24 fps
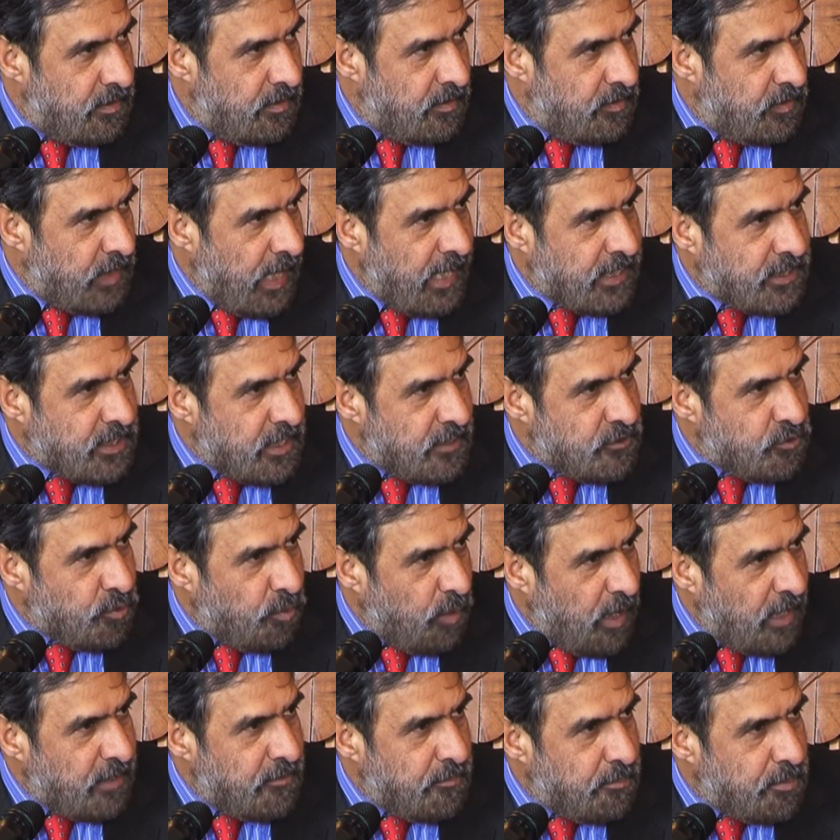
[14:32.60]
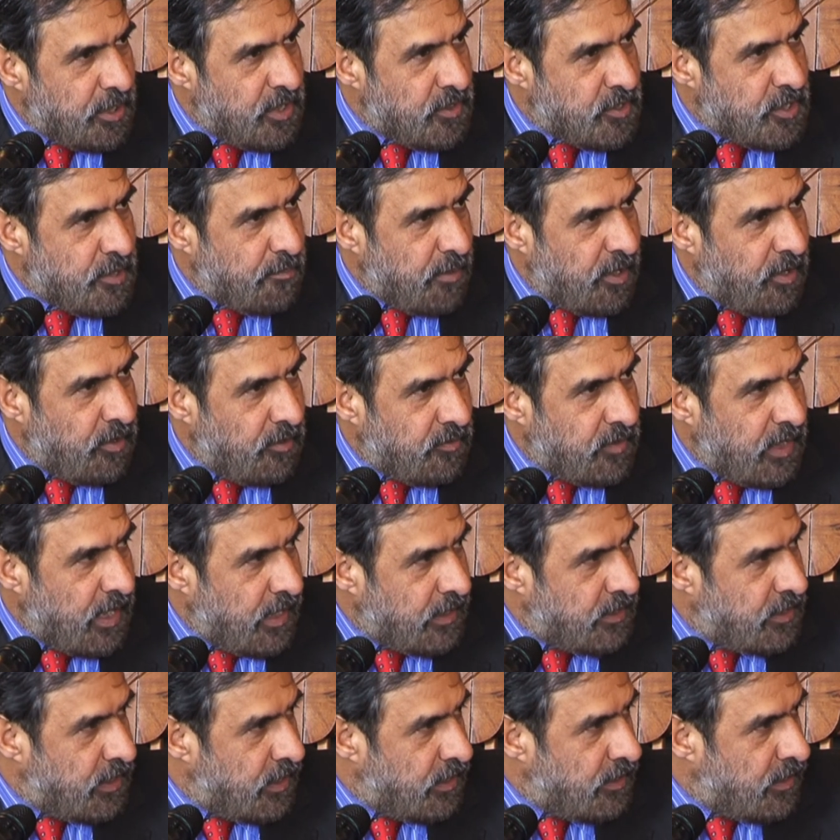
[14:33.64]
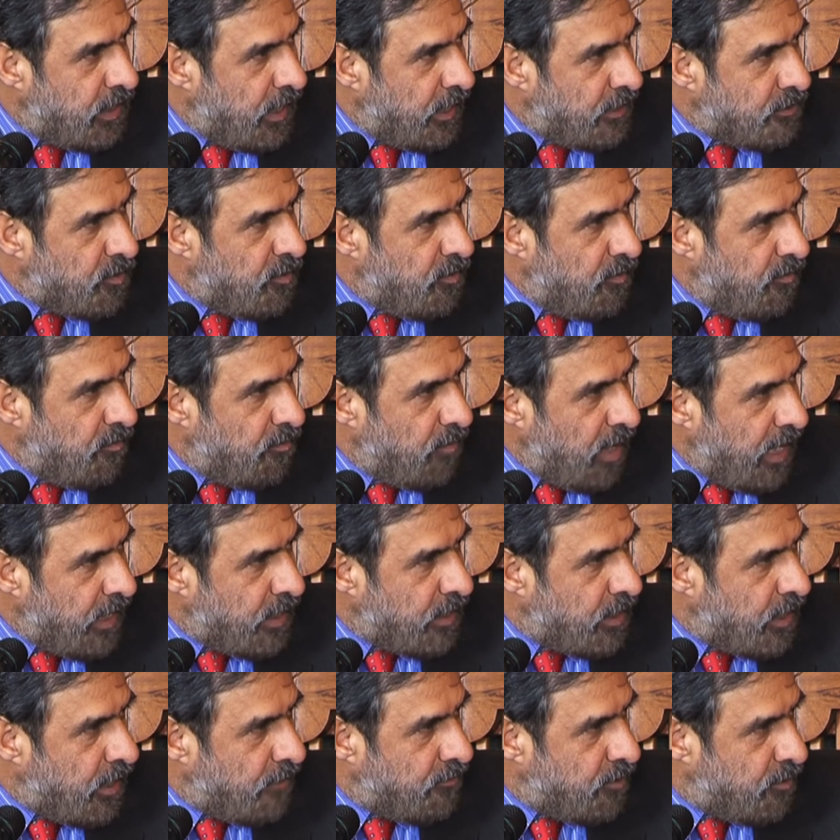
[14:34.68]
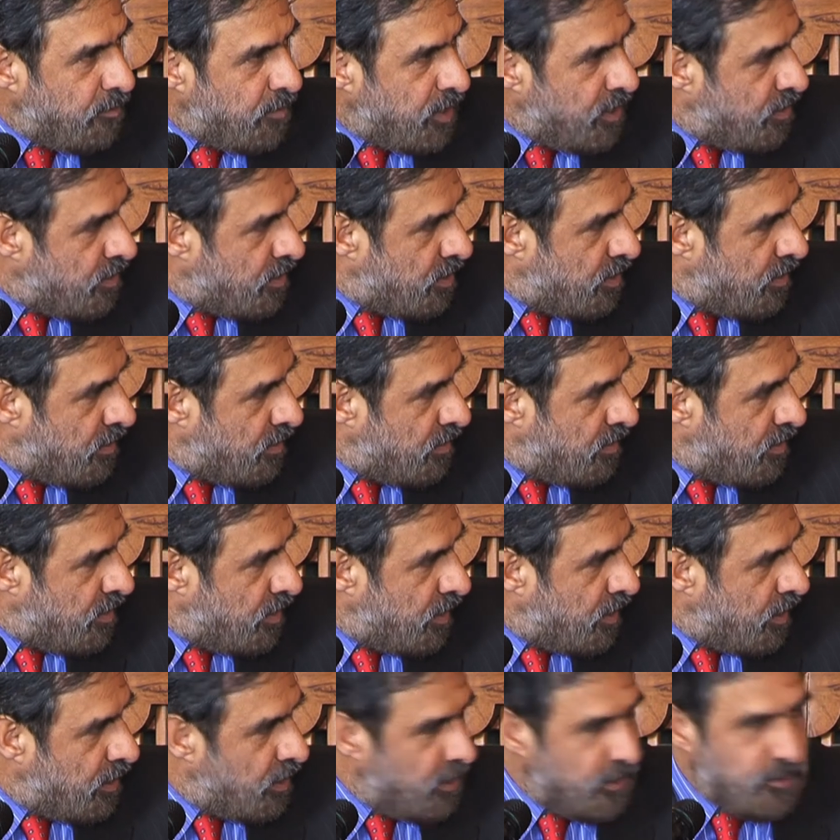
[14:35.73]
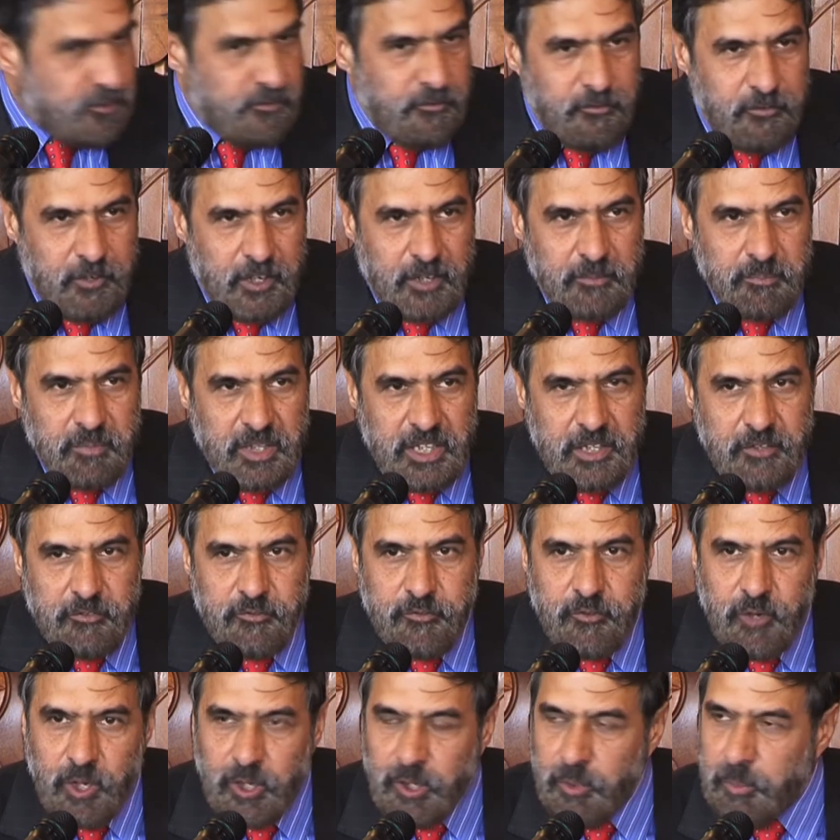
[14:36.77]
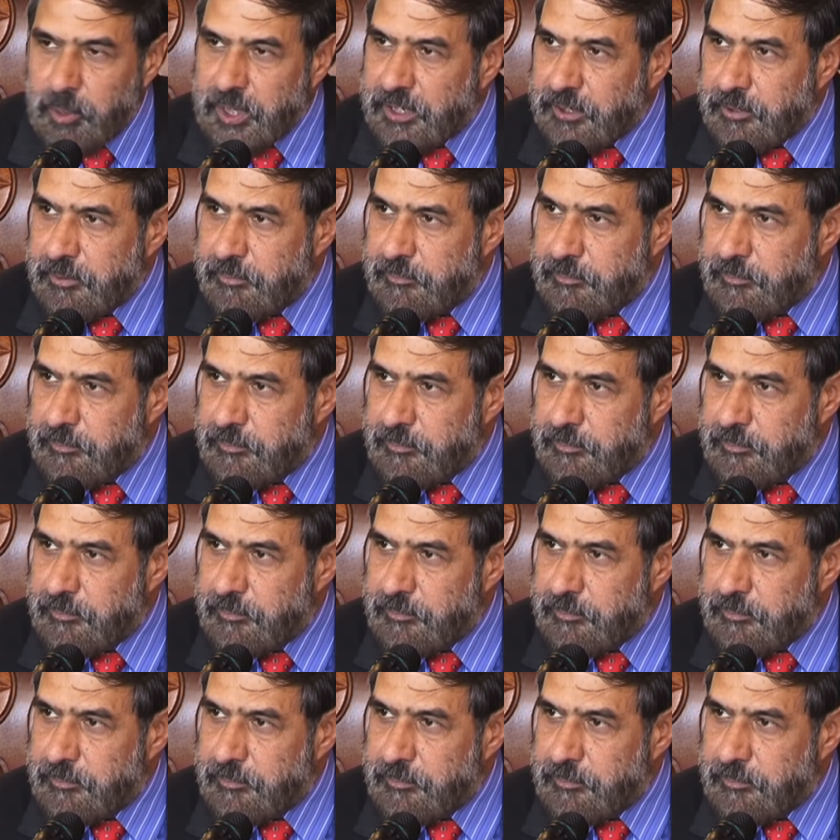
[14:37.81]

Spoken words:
That is one principle of Gandhi that my government is firmly following.